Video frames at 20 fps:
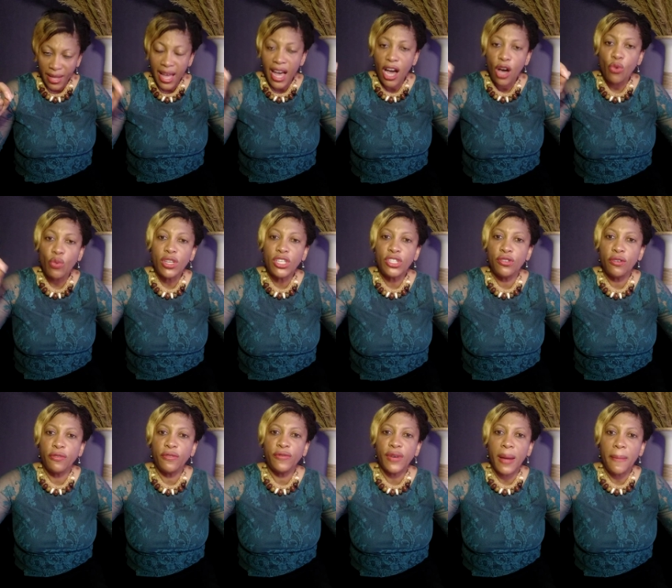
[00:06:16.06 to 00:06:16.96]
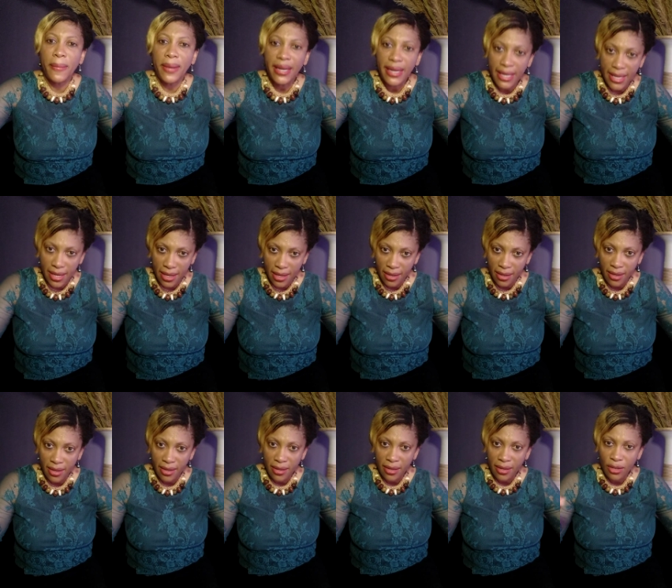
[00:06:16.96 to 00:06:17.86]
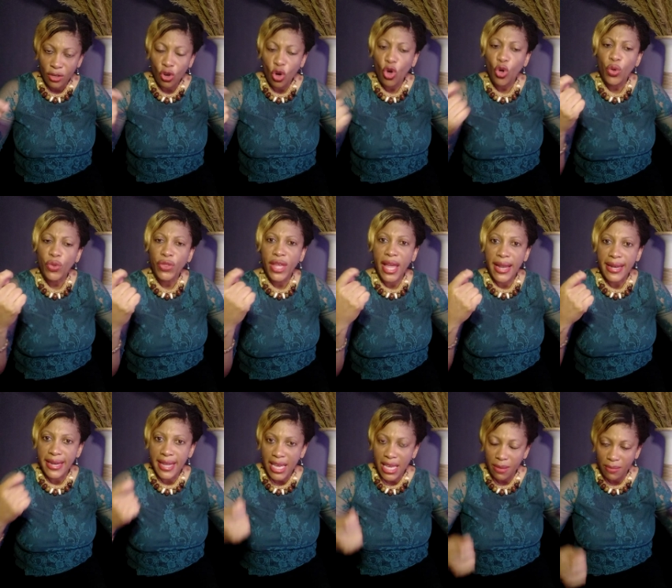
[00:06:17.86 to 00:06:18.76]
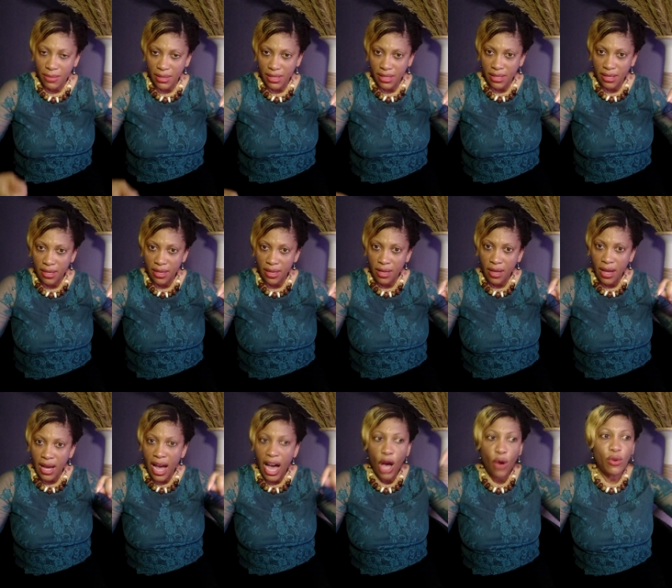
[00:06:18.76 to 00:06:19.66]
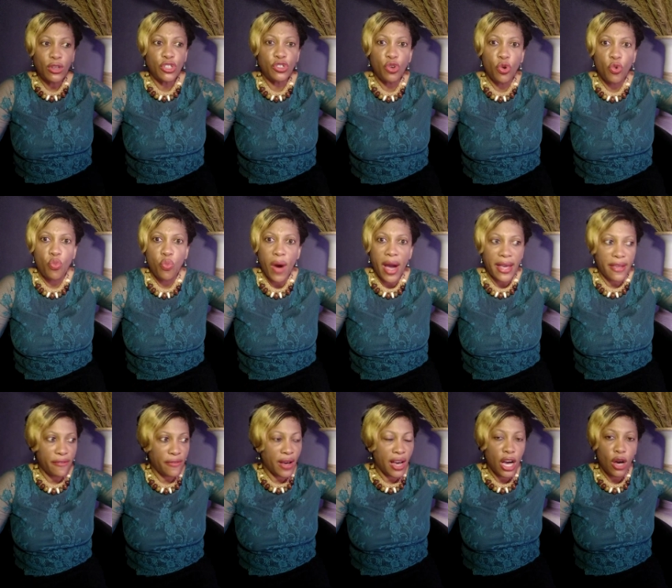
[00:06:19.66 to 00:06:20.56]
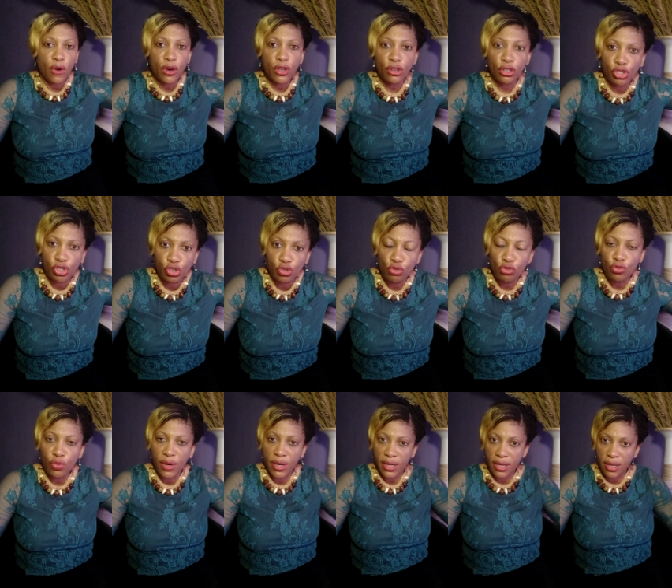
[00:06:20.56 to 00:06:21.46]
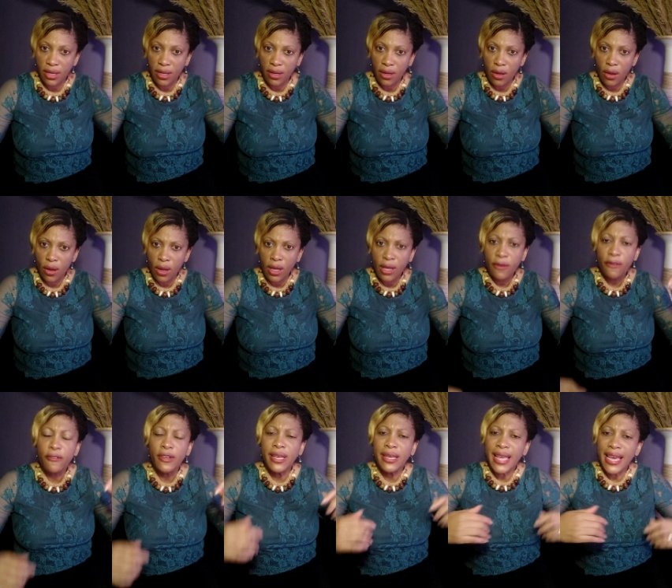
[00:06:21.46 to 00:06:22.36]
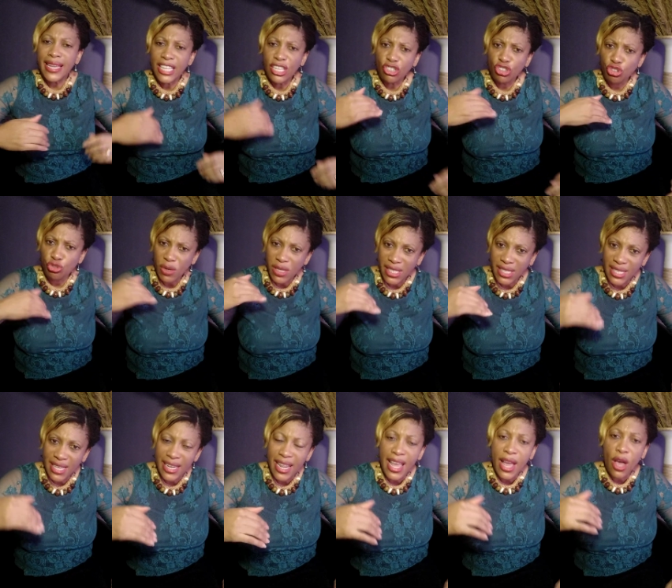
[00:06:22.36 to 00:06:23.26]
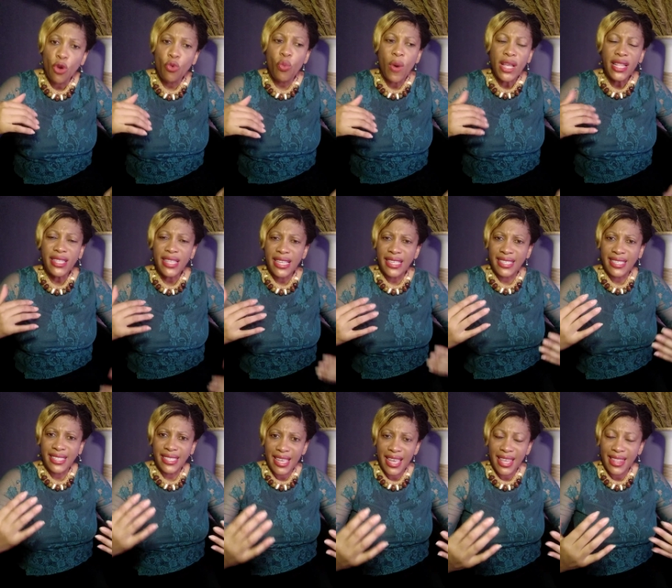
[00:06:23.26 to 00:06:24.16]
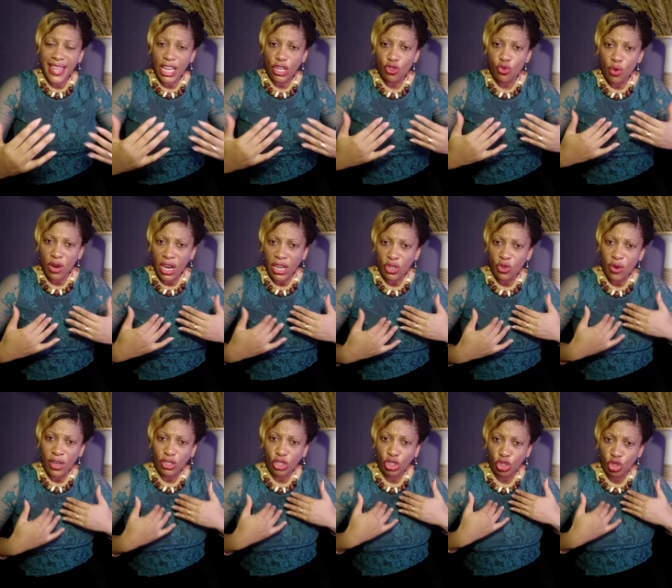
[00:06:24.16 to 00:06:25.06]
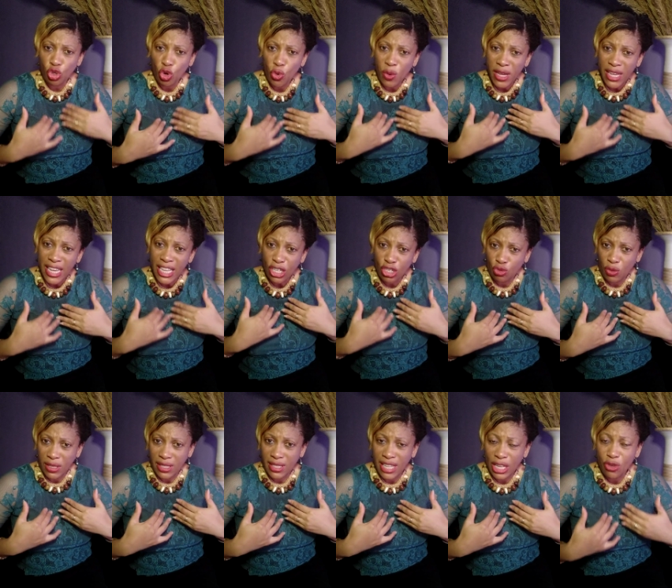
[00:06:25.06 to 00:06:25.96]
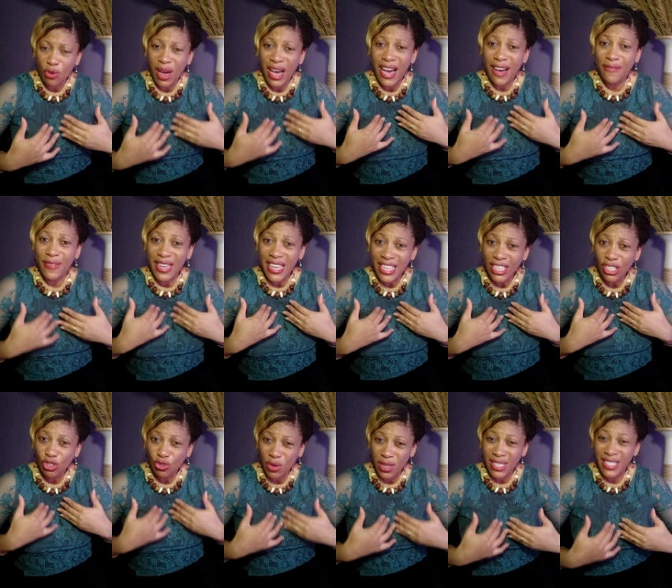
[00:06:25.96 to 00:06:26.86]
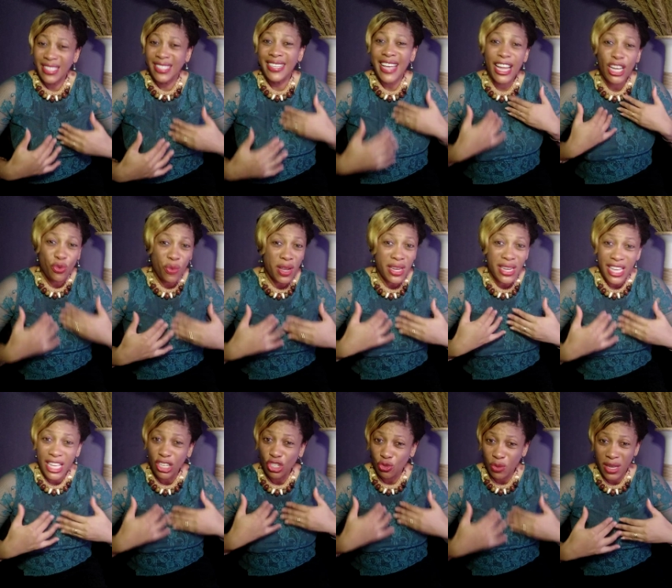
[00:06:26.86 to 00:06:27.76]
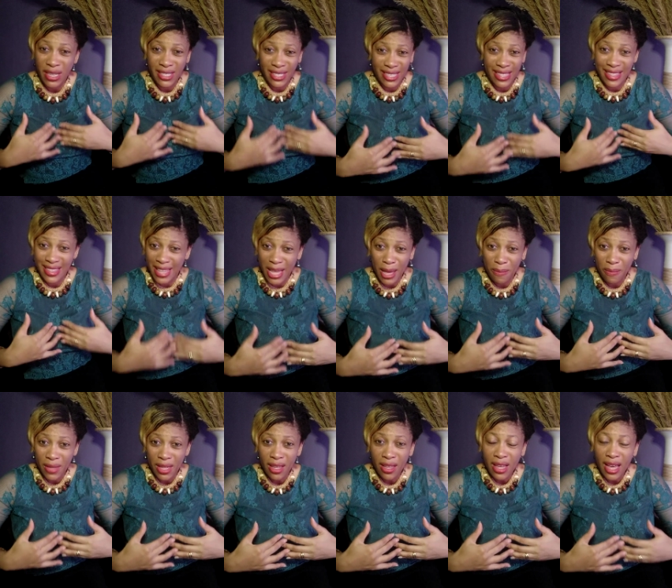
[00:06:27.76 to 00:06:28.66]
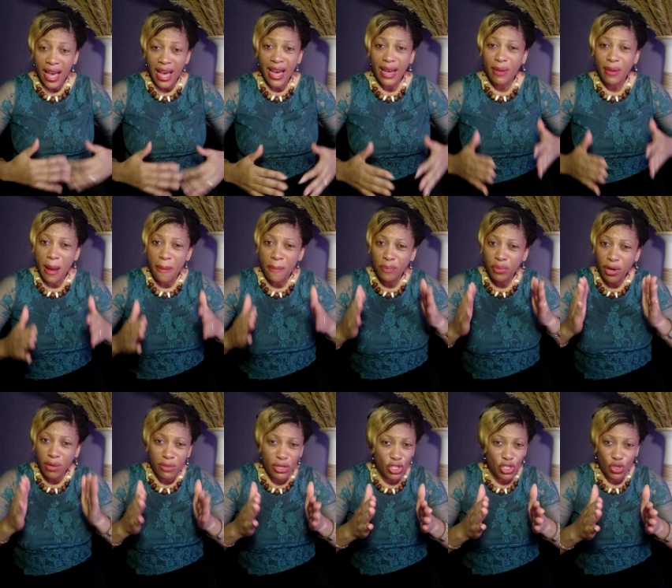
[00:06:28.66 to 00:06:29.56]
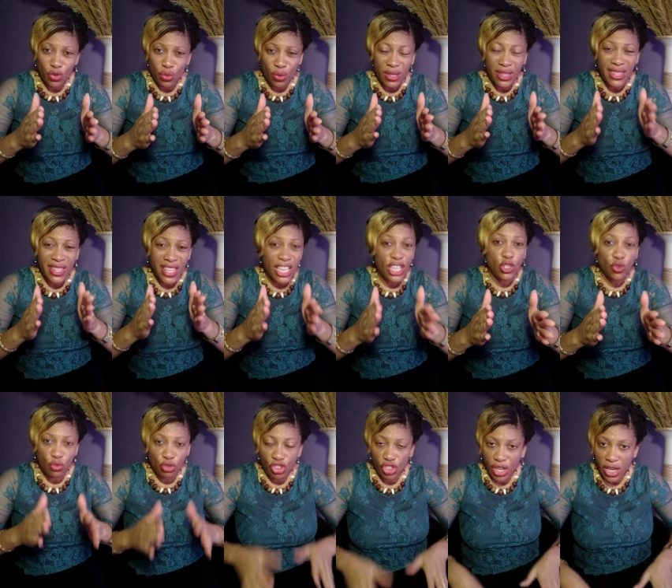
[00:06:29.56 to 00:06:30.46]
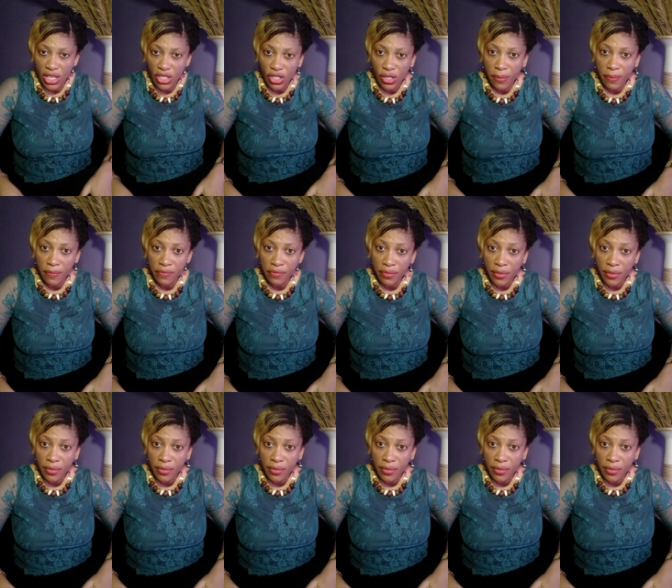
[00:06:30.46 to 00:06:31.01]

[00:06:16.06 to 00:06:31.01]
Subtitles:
How is your family? Call their names. How is your wife? How are your children? Get interested. When they see that you are showing interest, that you have interest, genuine interest in them, I promise you, things will change.